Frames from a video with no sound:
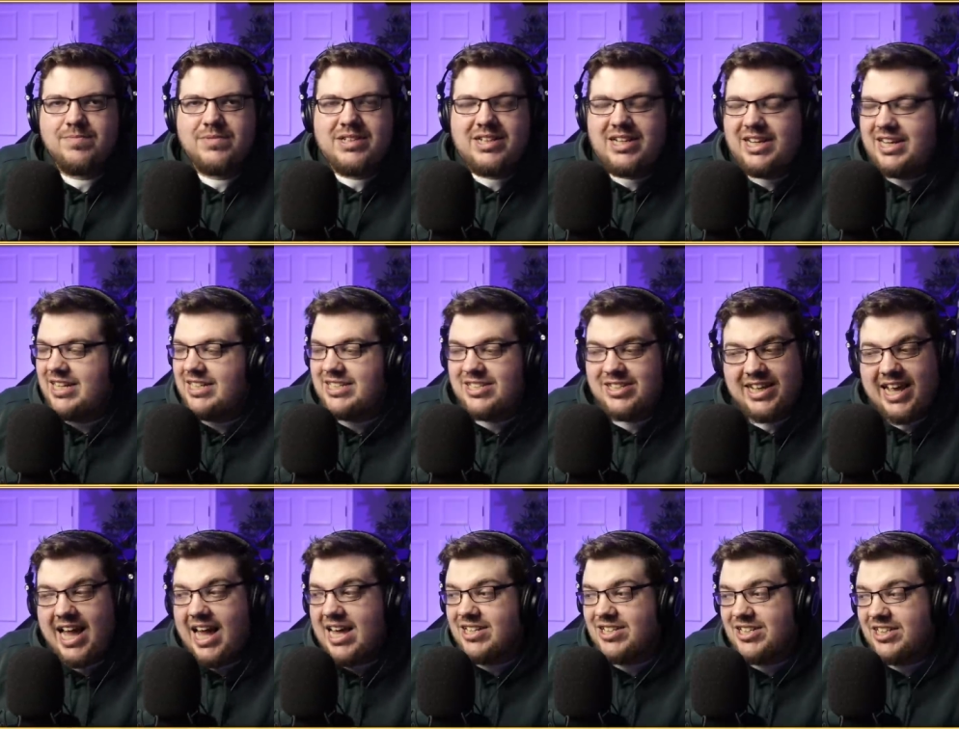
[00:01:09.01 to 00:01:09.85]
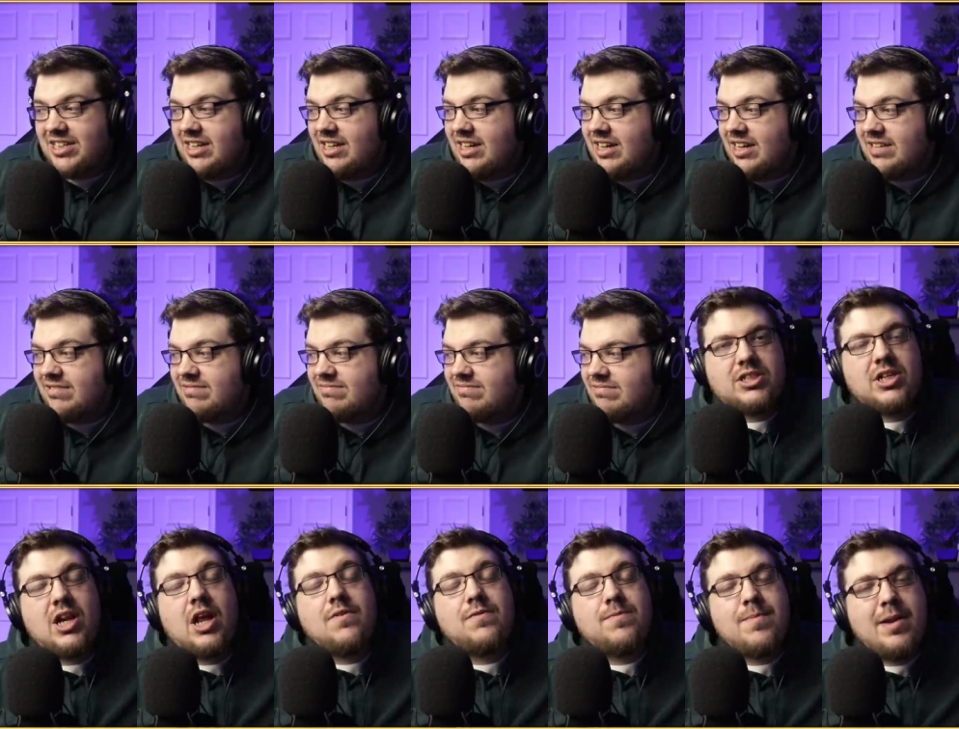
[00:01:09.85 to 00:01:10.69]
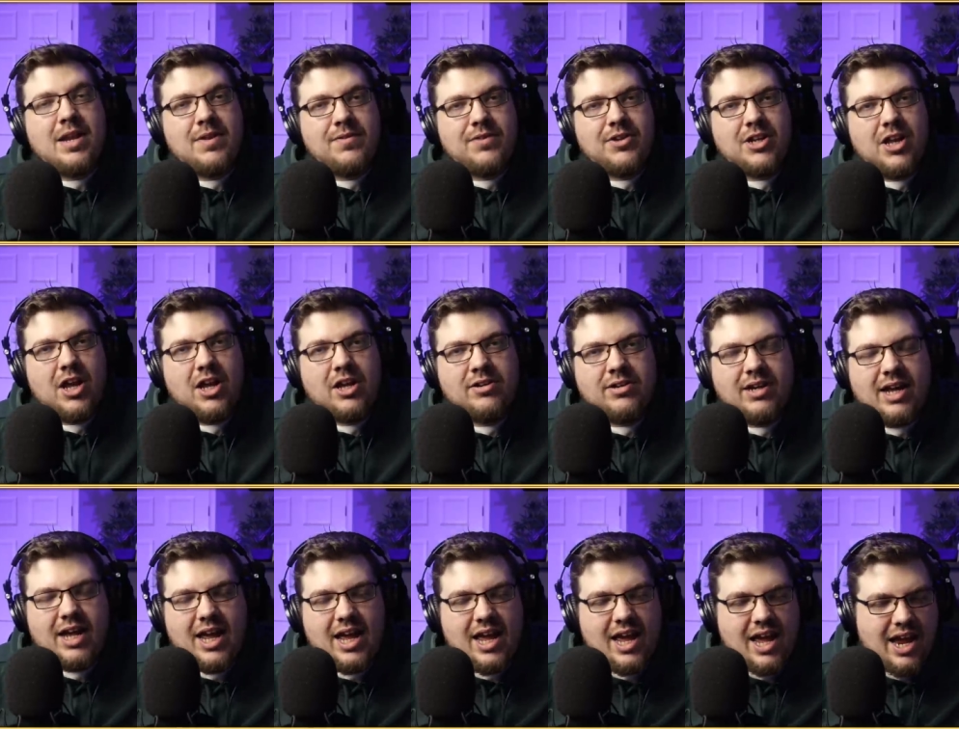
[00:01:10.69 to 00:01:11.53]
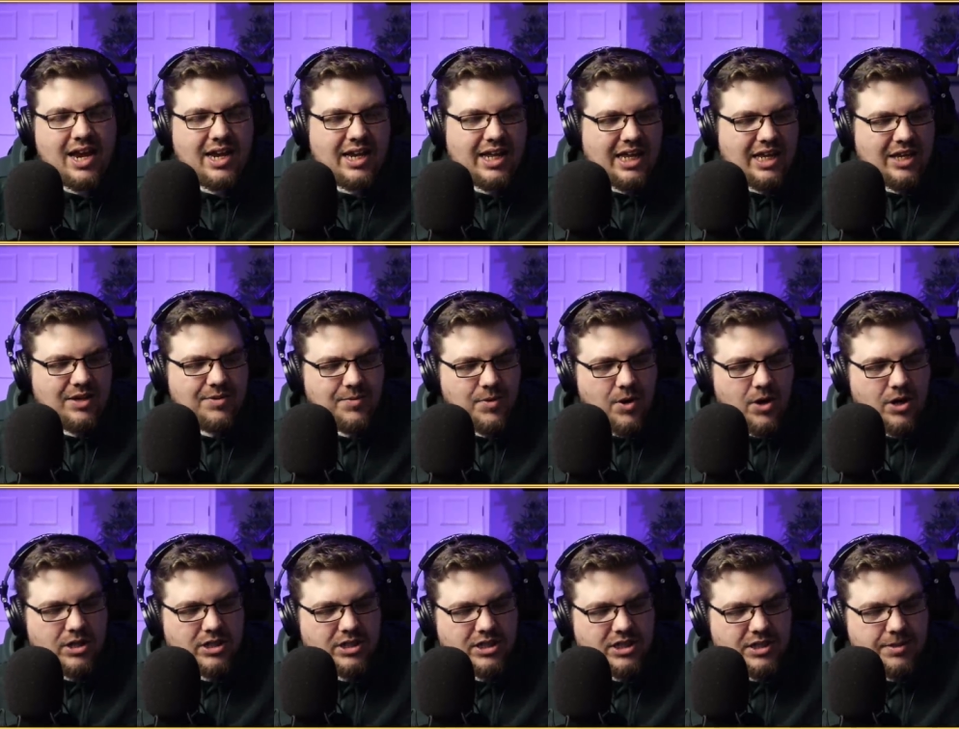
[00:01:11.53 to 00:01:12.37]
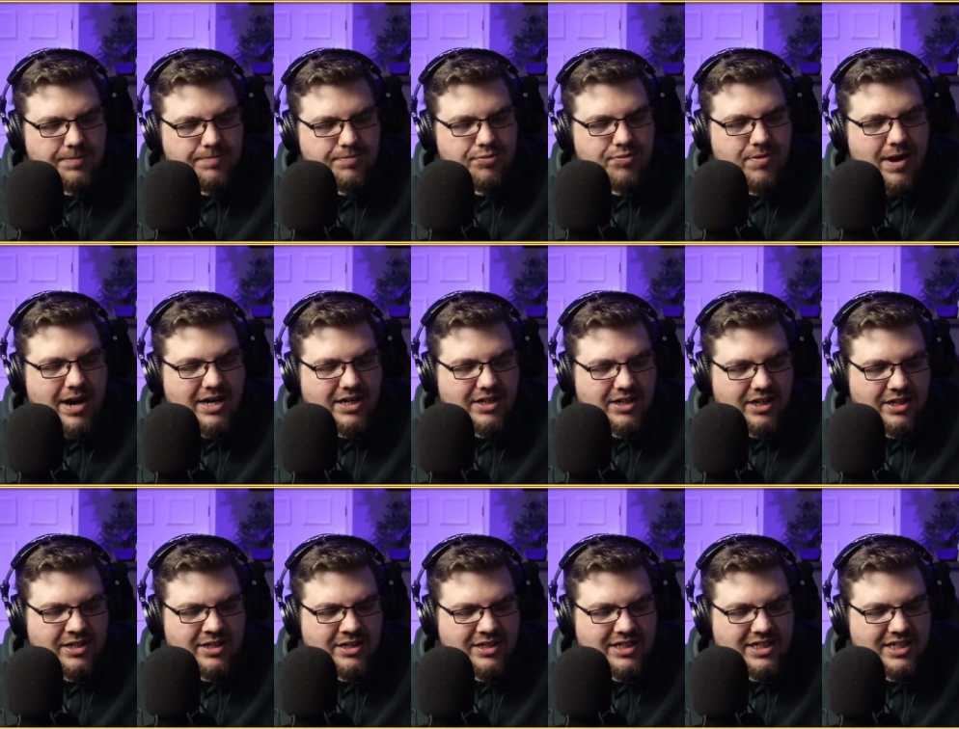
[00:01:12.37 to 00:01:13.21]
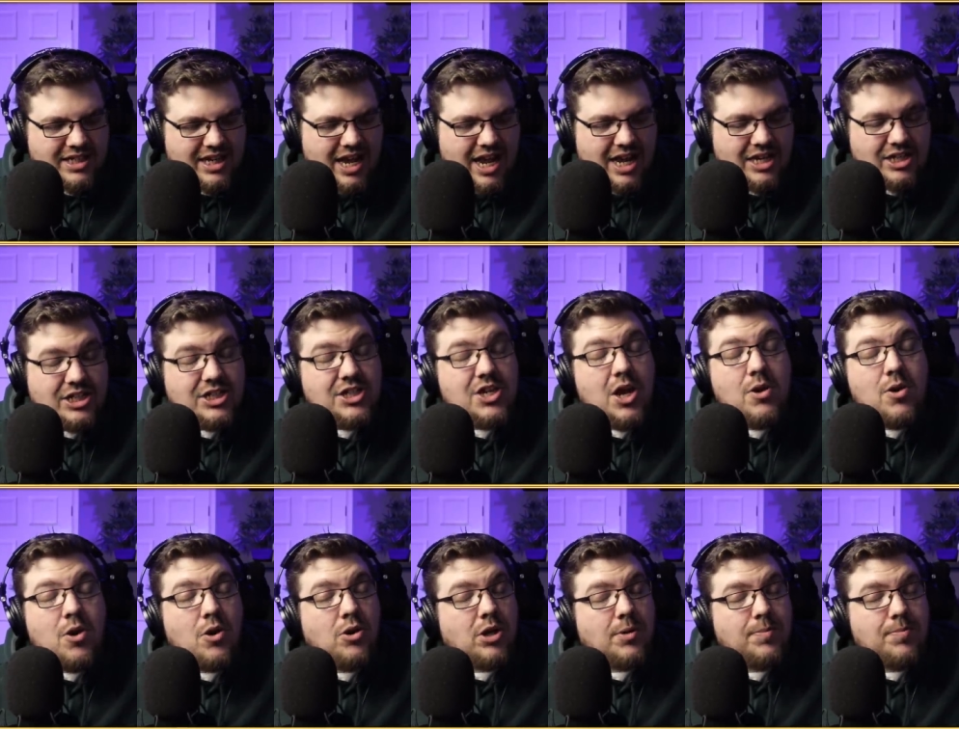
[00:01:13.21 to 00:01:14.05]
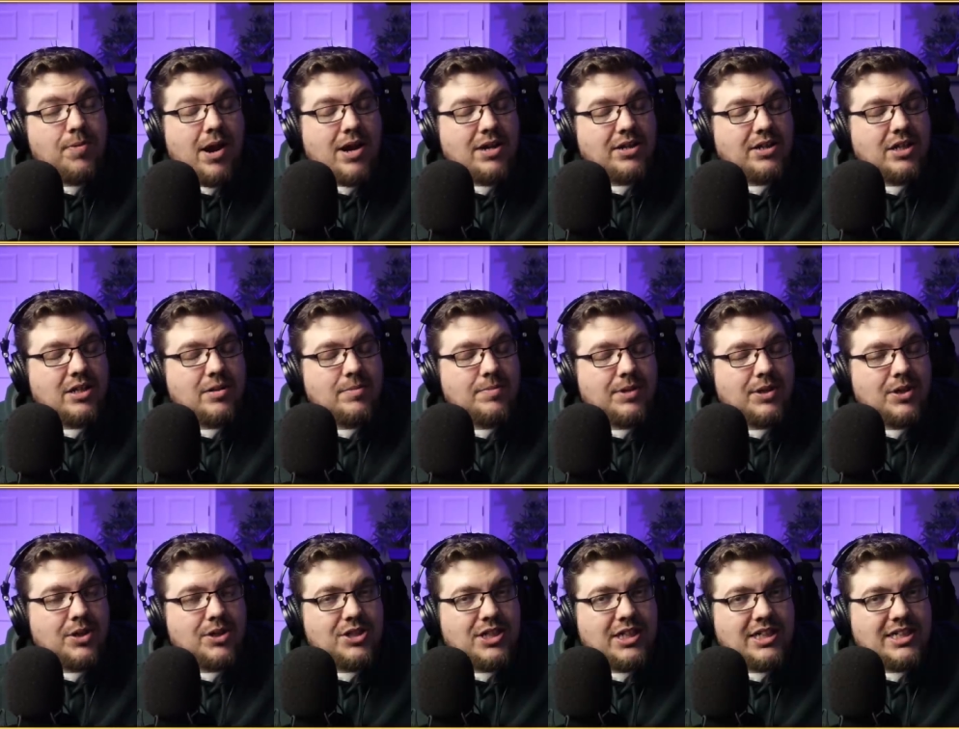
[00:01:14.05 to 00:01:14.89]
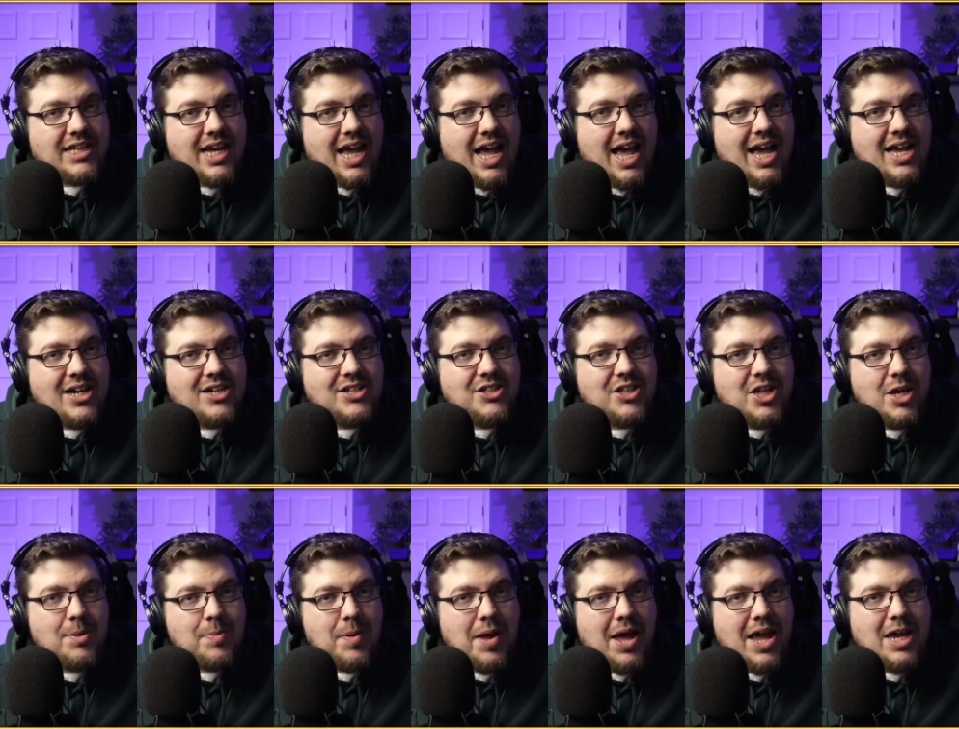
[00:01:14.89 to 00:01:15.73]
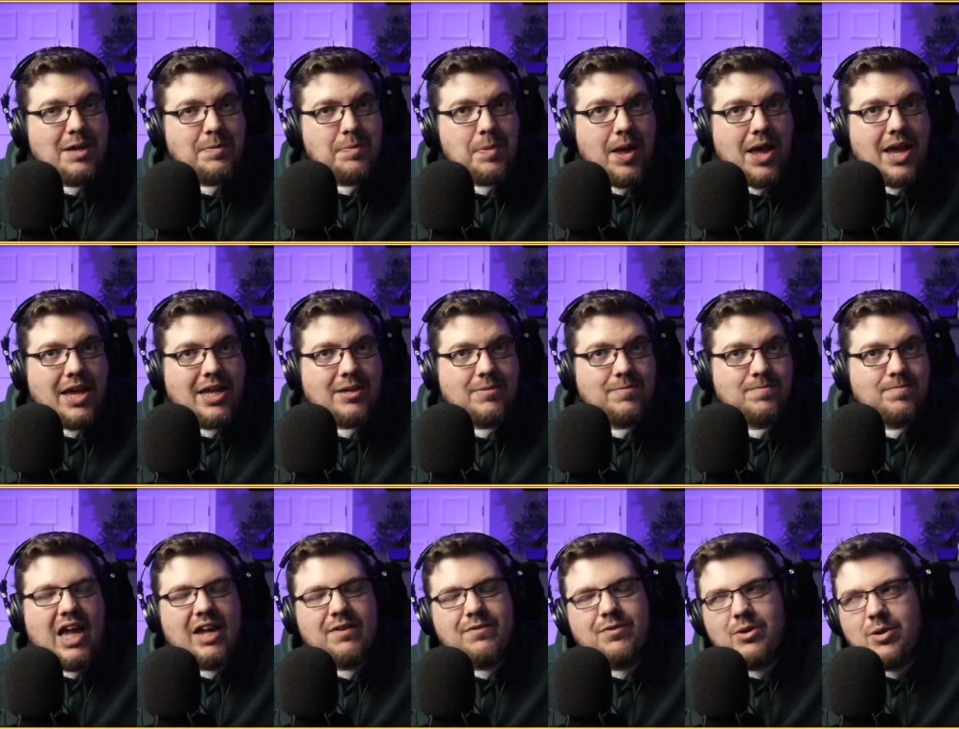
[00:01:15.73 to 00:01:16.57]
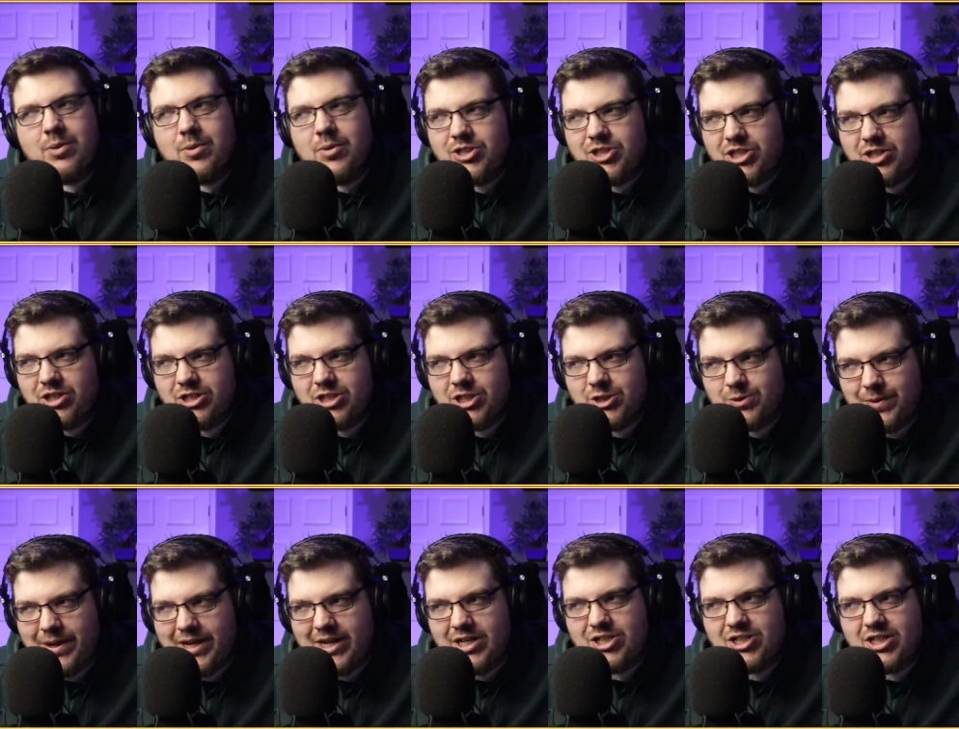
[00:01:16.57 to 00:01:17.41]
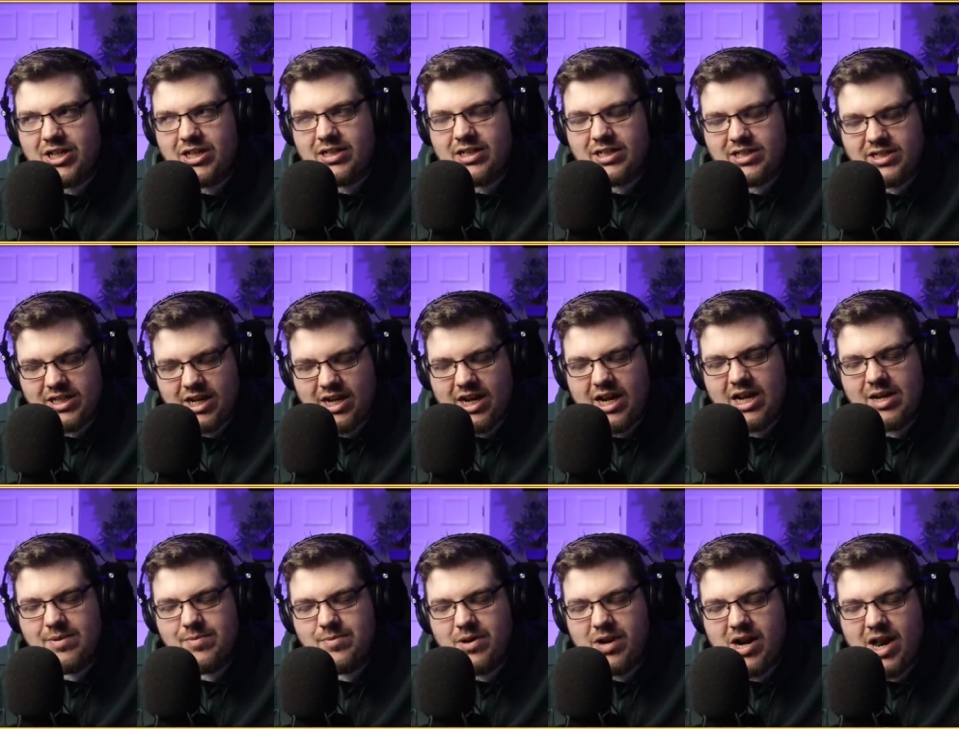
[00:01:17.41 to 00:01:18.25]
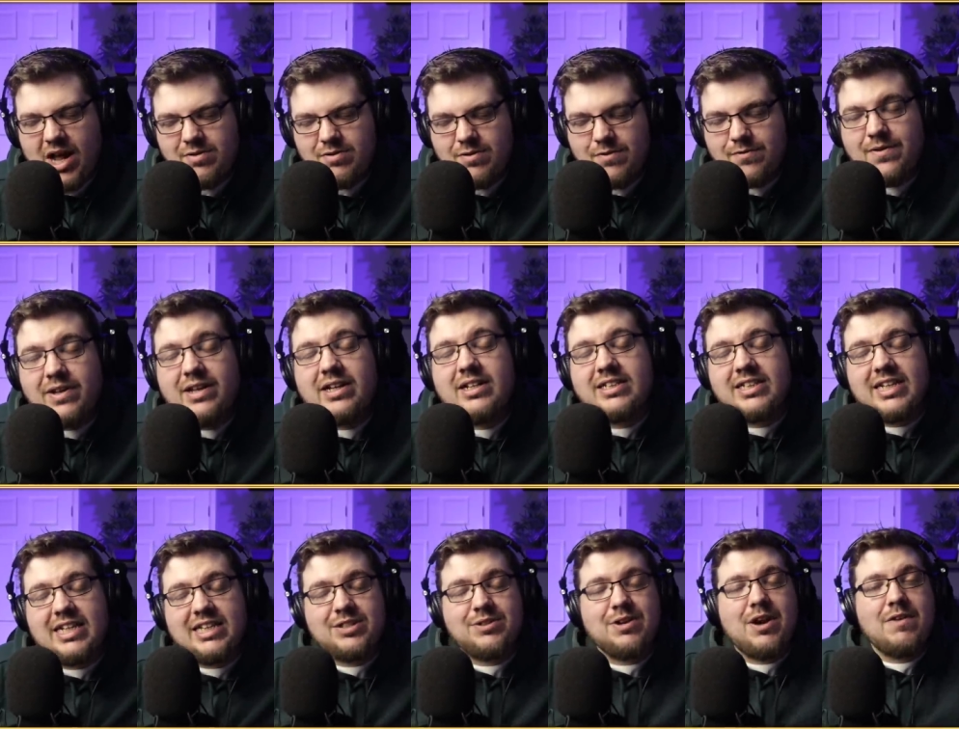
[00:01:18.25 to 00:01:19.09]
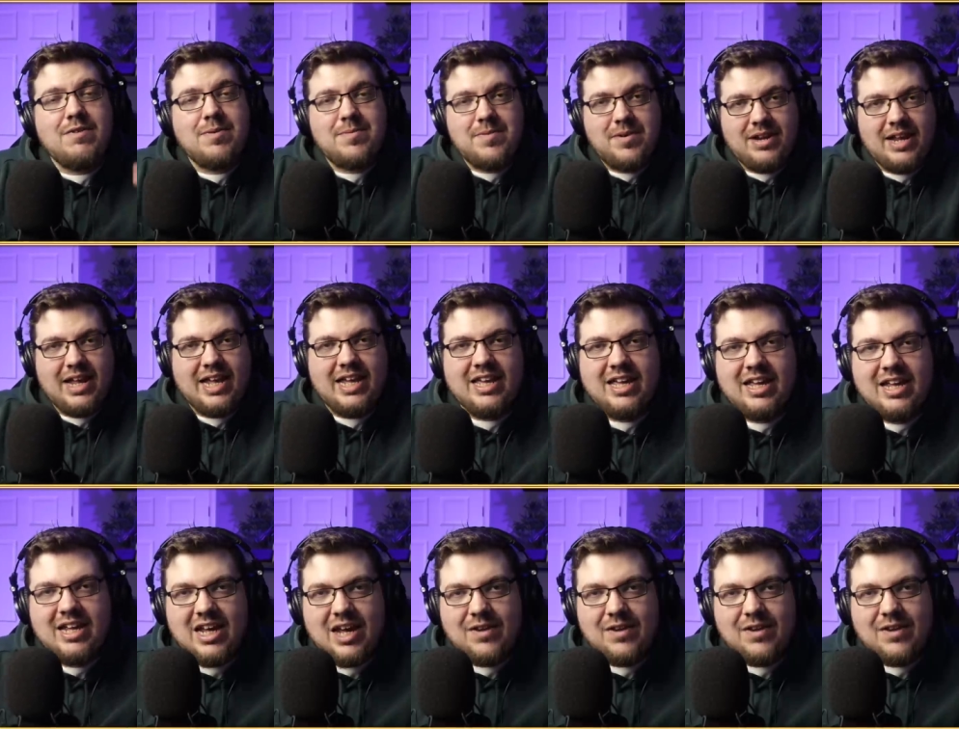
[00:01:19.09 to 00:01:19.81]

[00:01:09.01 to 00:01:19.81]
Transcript: it's catchy, isn't it? So if many of you know, uh, Ellie was pregnant. Uh, she's no longer pregnant because she's had the baby. Uh, if you were watching on Twitch at the time when I revealed it to everybody